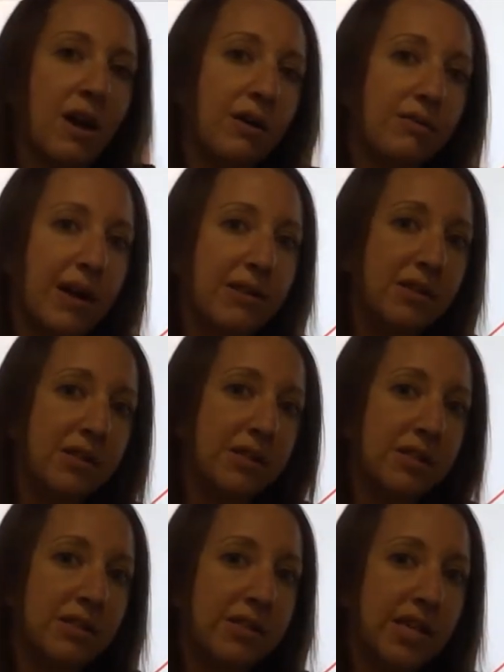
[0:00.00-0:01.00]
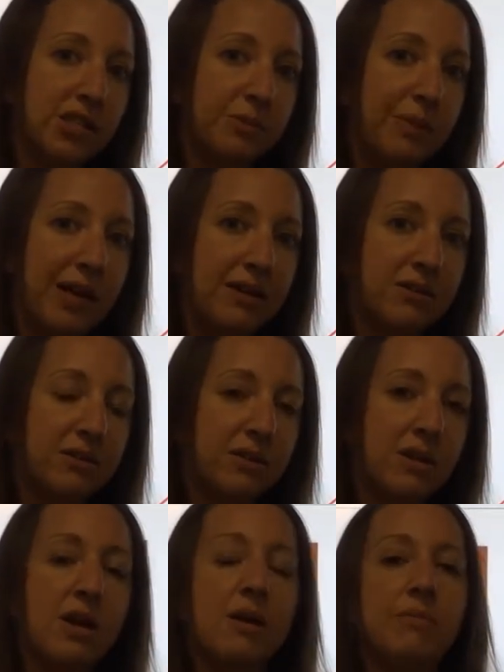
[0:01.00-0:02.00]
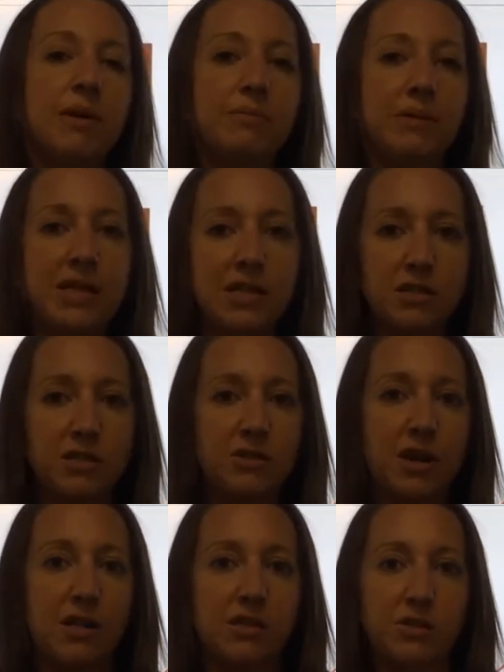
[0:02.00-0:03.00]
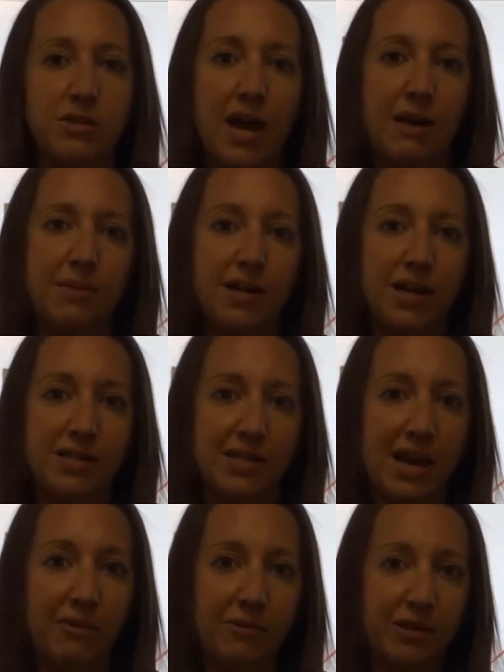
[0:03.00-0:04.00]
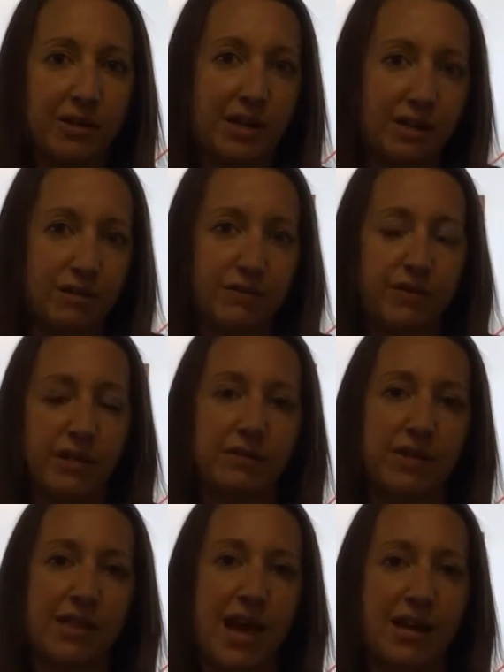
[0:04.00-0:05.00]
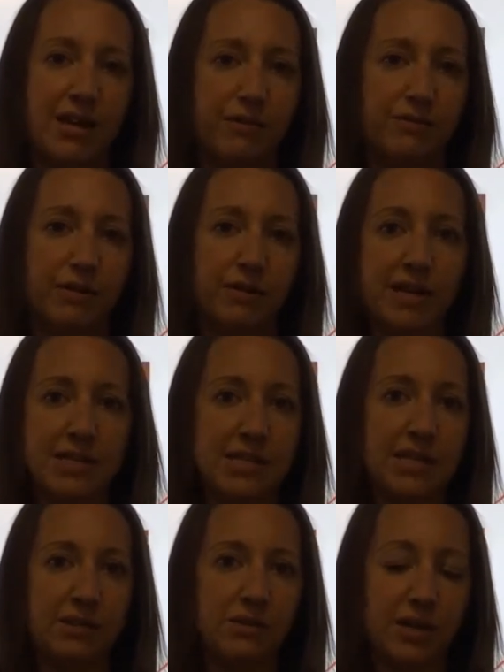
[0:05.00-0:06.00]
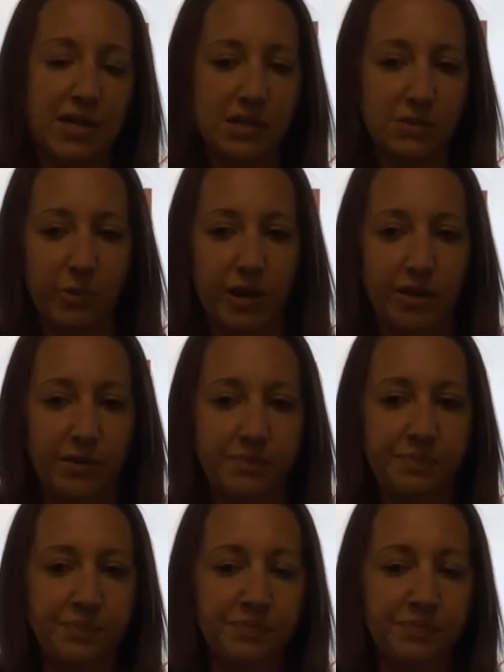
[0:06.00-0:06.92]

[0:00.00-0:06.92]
around their Cleartouch panel, but please do not do that because that will interfere with that infrared signal as well.